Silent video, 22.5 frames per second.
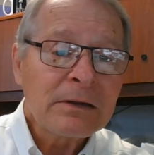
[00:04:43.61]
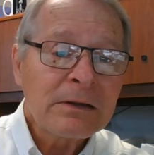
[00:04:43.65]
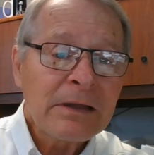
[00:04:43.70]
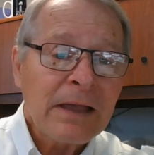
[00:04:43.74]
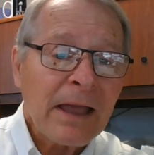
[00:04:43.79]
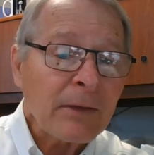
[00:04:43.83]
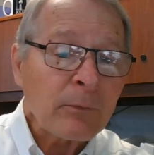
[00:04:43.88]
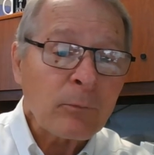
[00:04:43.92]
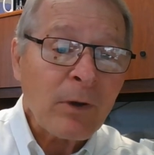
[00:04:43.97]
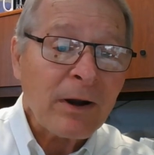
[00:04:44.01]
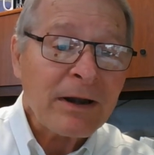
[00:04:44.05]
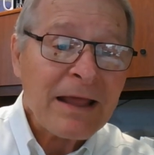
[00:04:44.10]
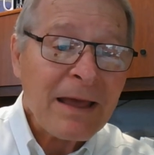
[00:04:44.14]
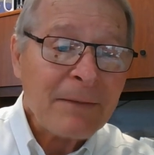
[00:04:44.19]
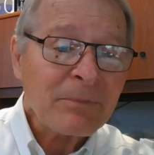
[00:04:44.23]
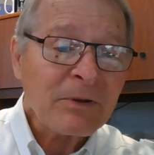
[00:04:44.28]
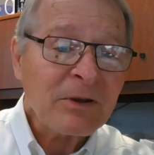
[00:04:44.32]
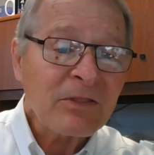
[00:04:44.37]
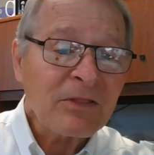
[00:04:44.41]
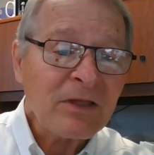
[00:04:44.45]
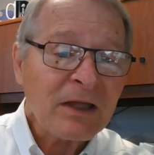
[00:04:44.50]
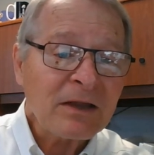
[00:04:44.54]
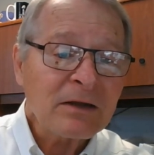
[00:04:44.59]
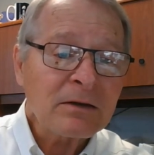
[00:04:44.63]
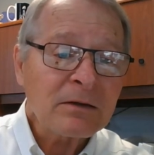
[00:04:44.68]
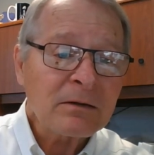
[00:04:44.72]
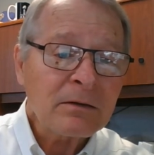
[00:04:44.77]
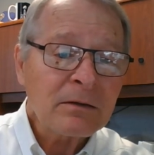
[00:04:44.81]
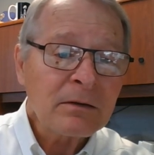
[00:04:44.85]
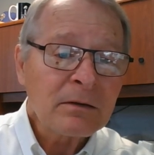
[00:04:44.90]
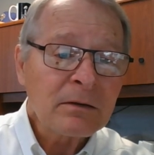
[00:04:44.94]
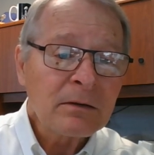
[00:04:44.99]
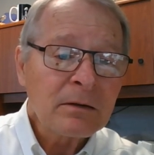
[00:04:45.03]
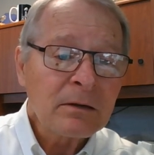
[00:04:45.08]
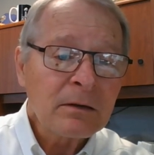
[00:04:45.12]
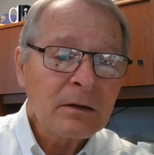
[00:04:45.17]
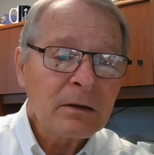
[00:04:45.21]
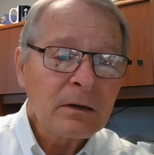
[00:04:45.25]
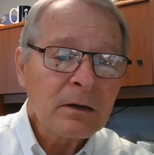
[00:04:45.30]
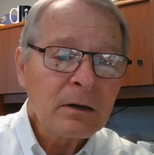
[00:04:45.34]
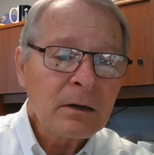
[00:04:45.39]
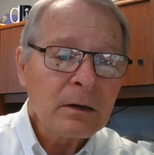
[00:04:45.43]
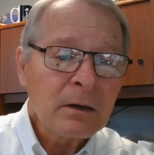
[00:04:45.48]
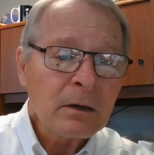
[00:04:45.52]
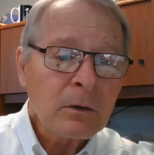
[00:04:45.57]
And what happened then?
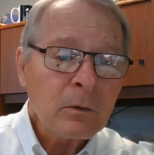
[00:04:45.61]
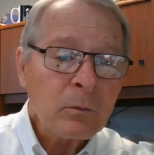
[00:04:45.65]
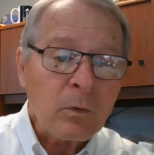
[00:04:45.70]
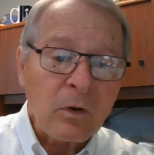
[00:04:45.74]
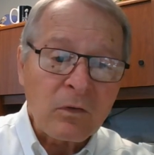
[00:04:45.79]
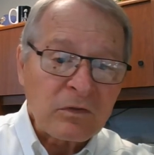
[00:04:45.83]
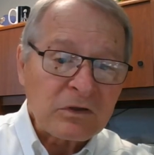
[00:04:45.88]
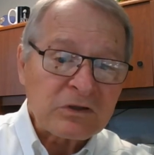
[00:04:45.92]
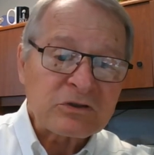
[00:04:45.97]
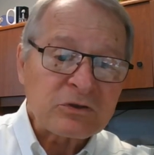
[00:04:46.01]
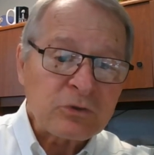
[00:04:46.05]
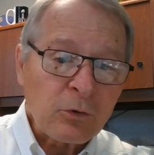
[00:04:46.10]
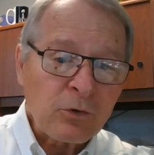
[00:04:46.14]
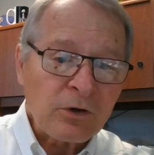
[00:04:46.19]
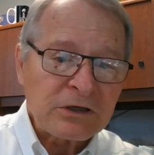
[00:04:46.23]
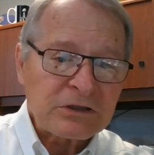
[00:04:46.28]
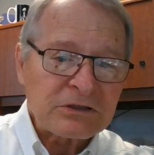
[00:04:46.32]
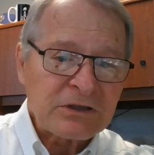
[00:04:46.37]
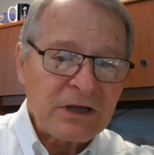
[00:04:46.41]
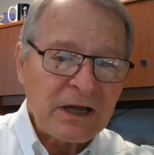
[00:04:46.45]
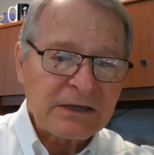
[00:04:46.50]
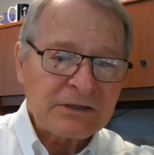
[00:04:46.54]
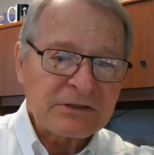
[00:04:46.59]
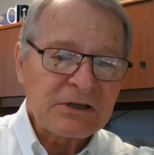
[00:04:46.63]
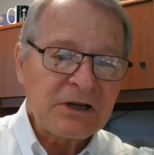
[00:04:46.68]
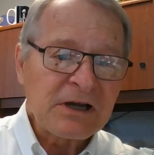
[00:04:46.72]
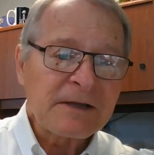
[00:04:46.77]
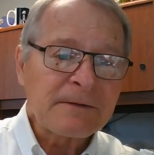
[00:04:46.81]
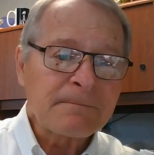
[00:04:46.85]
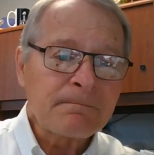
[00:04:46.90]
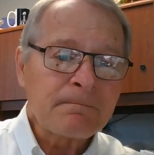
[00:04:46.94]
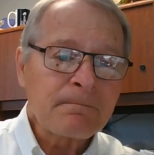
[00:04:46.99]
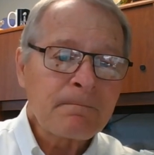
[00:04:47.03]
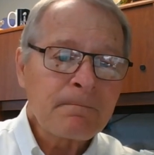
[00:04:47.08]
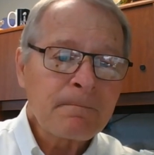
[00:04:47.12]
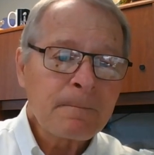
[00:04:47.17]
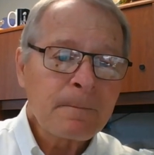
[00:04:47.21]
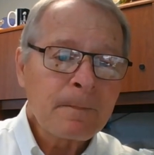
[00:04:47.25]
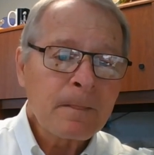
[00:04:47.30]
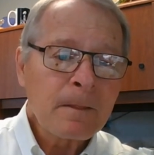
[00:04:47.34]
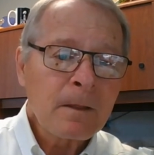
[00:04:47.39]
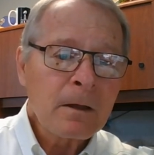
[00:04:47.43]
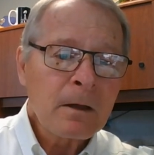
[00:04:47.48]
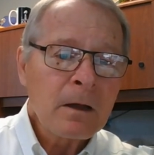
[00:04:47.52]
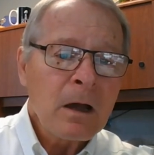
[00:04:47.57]
Well, the story's not done.
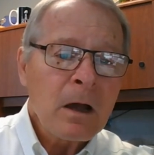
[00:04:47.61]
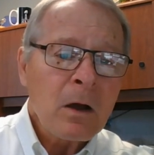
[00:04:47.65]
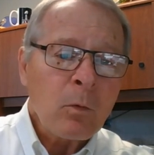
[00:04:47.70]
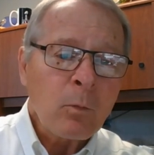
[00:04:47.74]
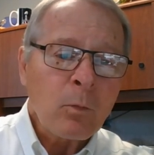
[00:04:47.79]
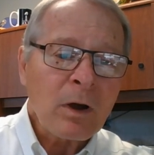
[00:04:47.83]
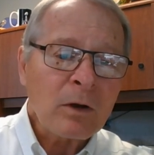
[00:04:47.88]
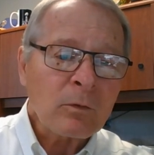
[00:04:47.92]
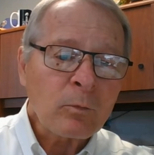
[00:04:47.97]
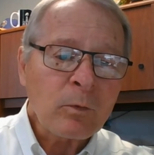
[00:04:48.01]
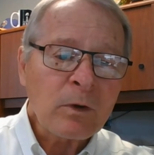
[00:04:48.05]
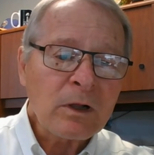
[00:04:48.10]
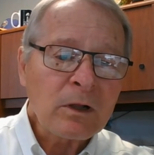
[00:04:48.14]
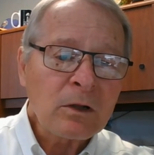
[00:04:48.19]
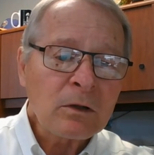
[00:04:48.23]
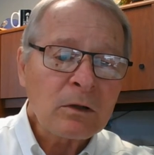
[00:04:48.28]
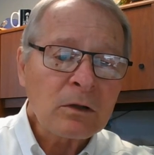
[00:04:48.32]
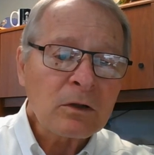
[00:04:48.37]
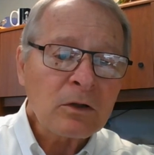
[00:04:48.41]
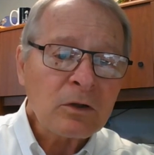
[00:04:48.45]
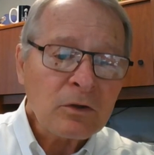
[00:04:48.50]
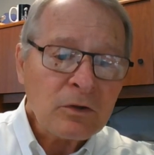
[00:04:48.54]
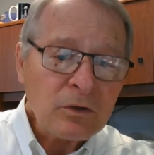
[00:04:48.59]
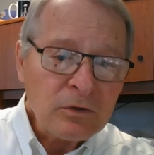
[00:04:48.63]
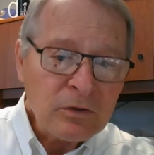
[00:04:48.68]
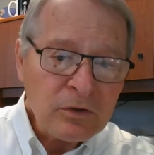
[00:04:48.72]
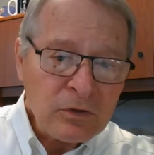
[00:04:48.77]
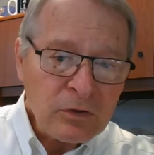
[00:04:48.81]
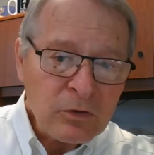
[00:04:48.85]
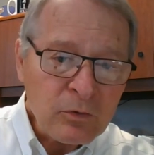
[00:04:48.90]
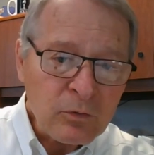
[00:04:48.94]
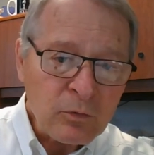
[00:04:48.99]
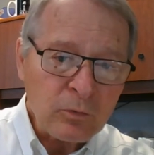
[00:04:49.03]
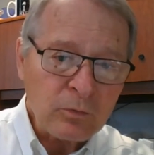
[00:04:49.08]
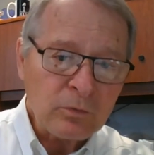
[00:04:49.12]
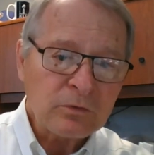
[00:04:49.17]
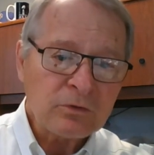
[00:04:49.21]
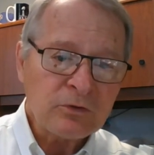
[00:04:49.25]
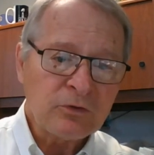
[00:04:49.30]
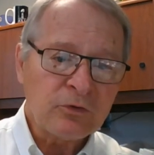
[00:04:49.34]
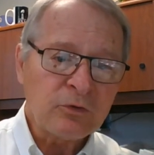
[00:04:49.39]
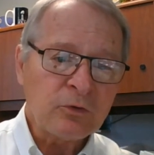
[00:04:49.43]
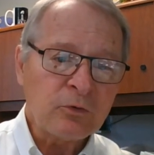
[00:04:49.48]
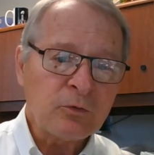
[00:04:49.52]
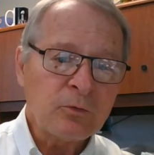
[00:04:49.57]
What will you
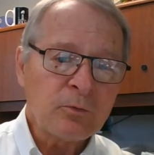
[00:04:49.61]
do?